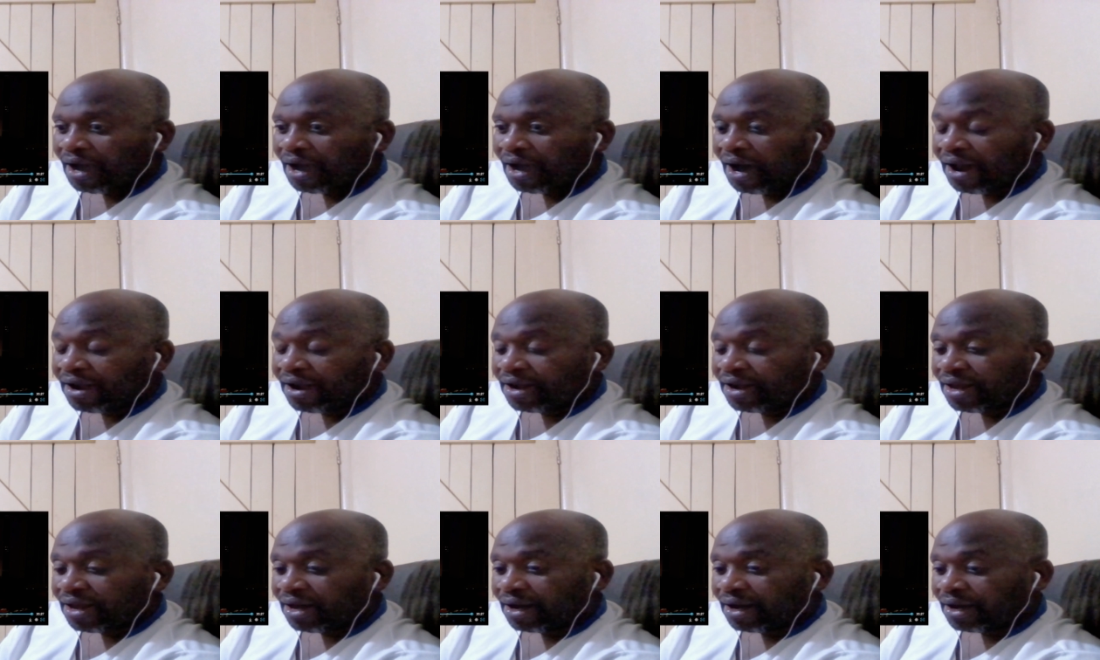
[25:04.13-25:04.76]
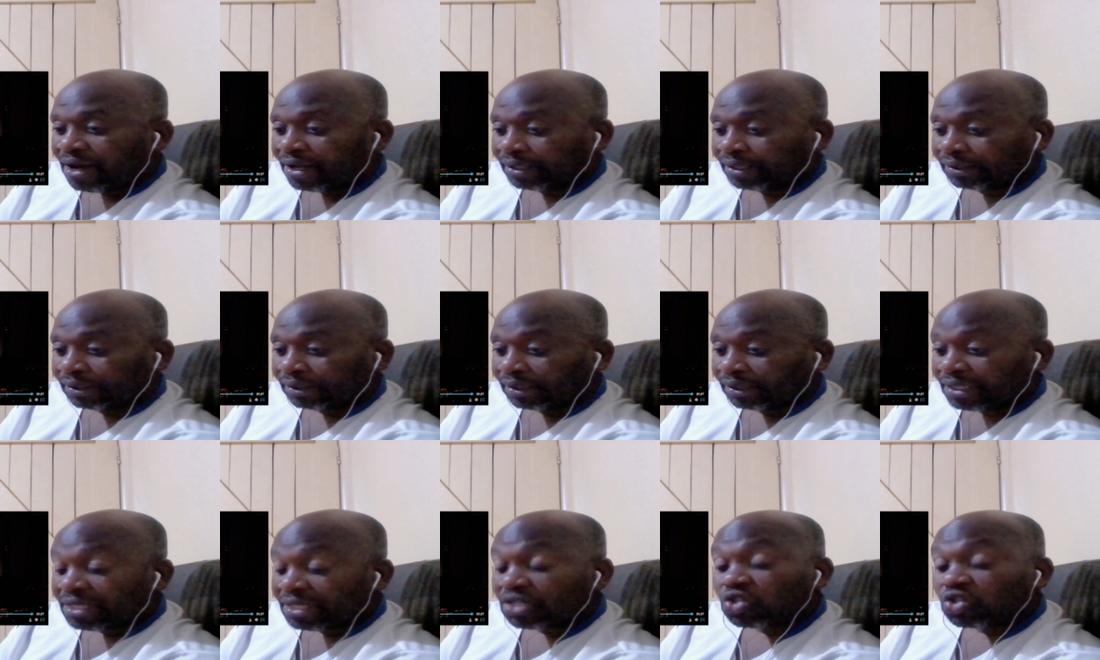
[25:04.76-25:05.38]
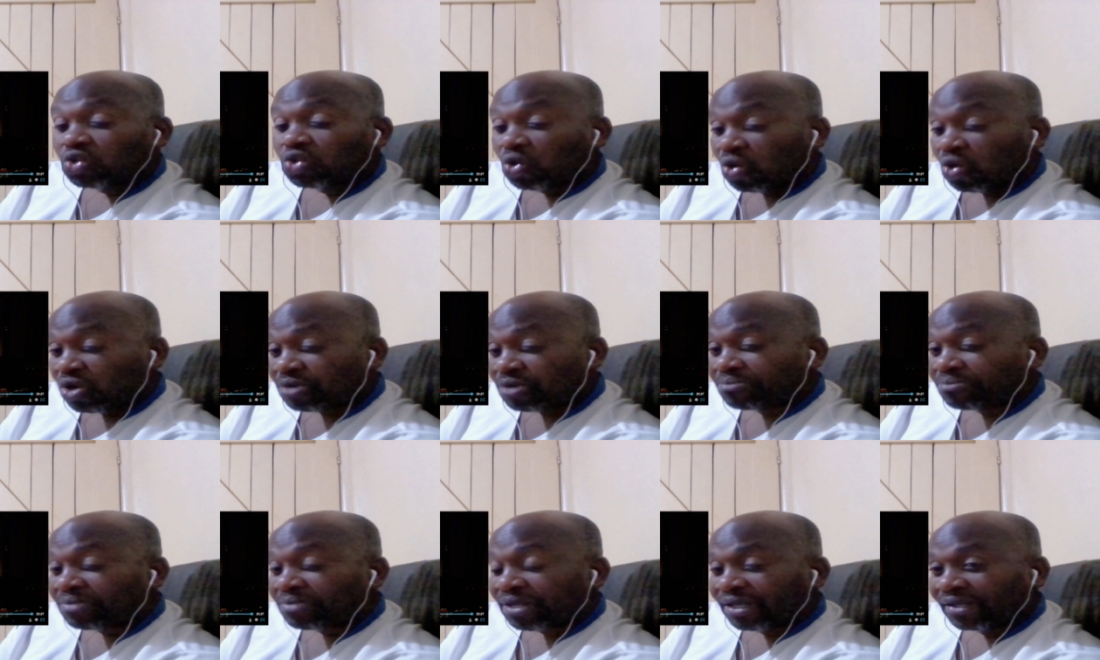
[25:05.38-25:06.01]
And uh, he
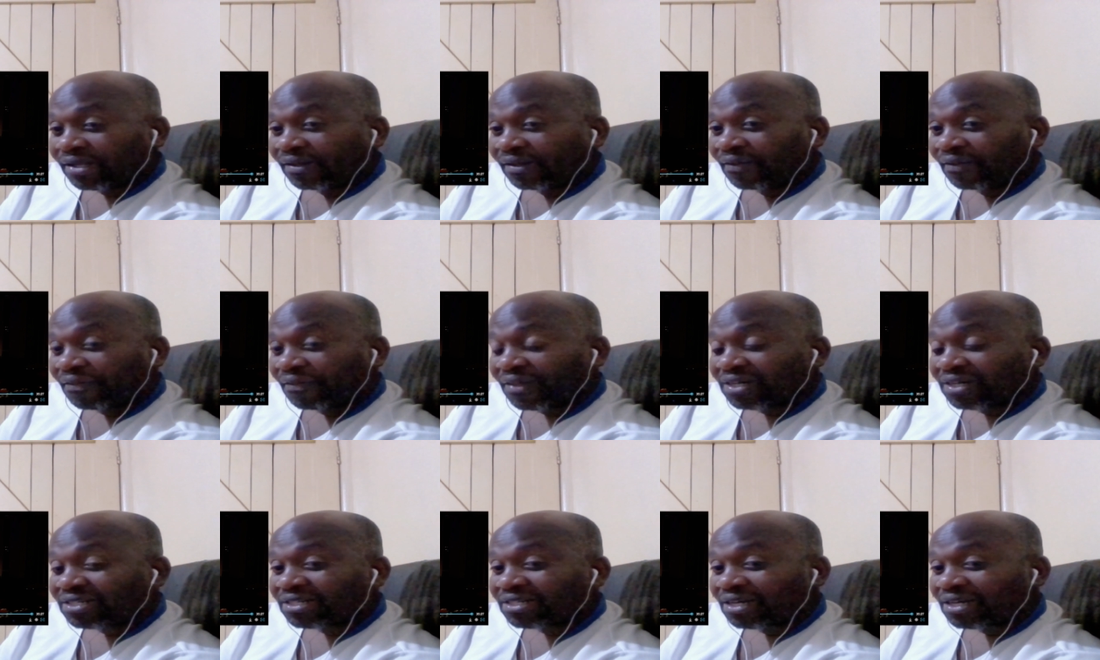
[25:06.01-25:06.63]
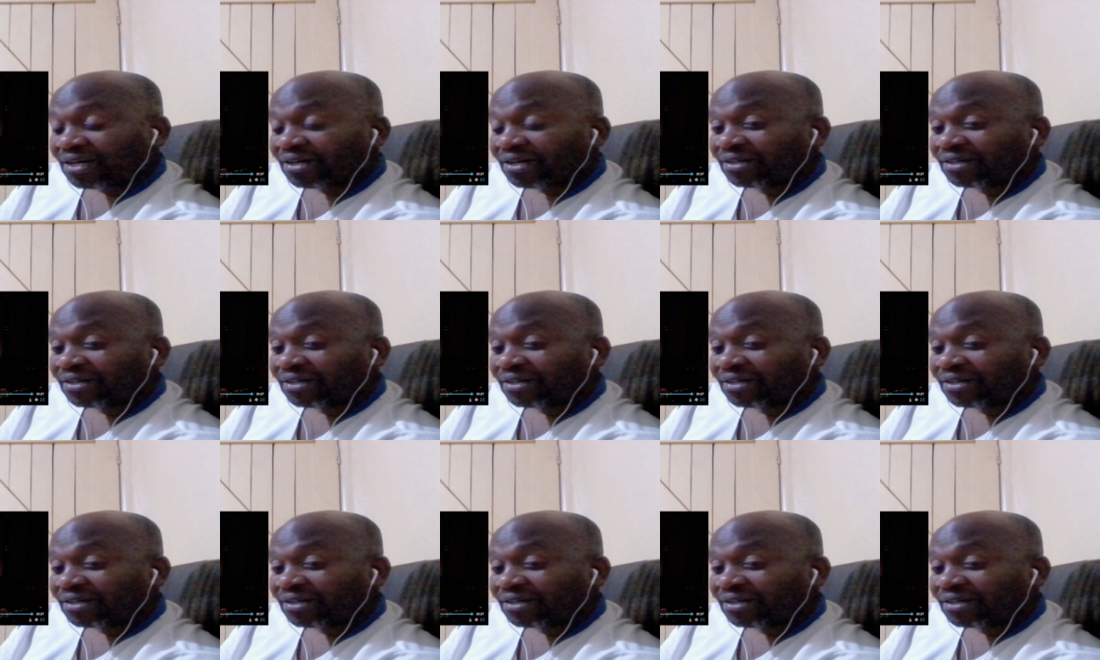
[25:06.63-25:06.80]
told me that